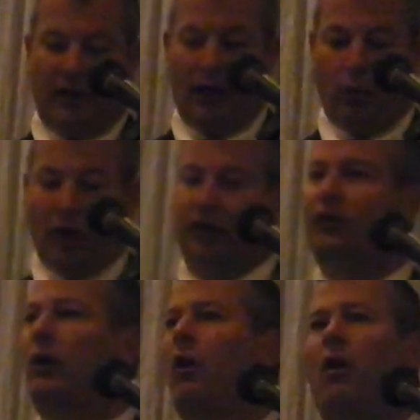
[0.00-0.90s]
They worked
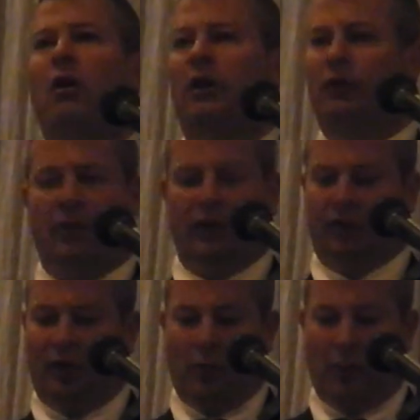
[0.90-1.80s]
so hard during the
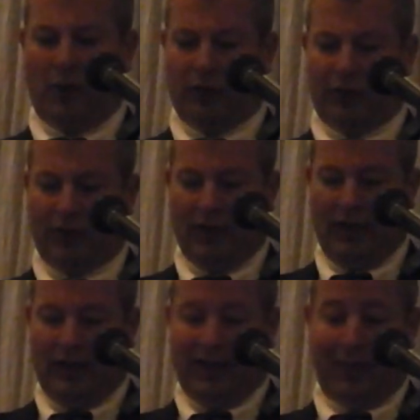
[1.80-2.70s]
summer months.
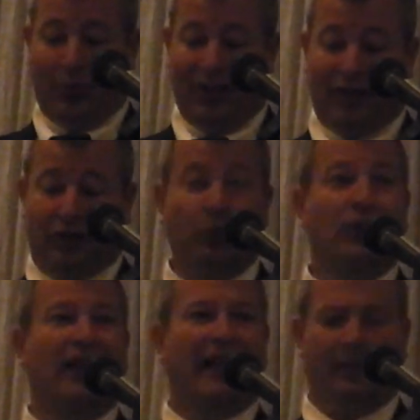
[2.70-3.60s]
They played 2
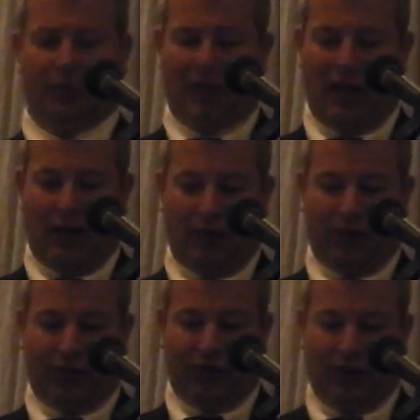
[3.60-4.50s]
games every
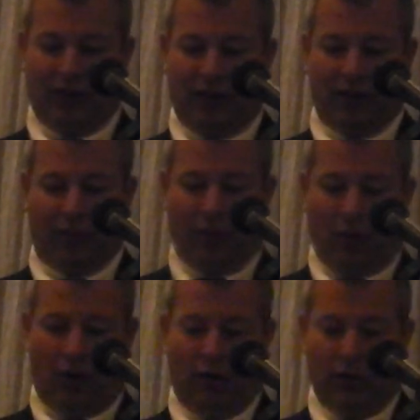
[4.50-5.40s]
Sunday in the
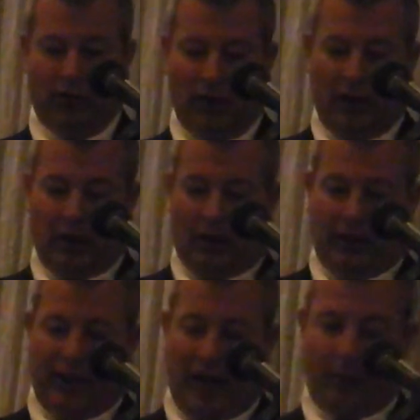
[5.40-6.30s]
fall
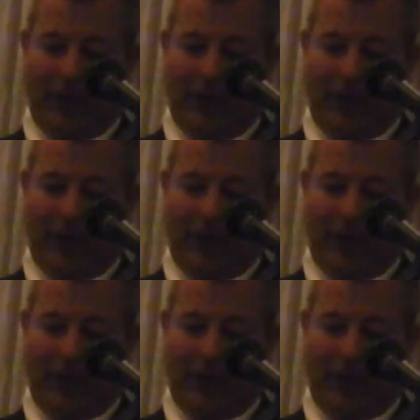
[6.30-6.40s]
that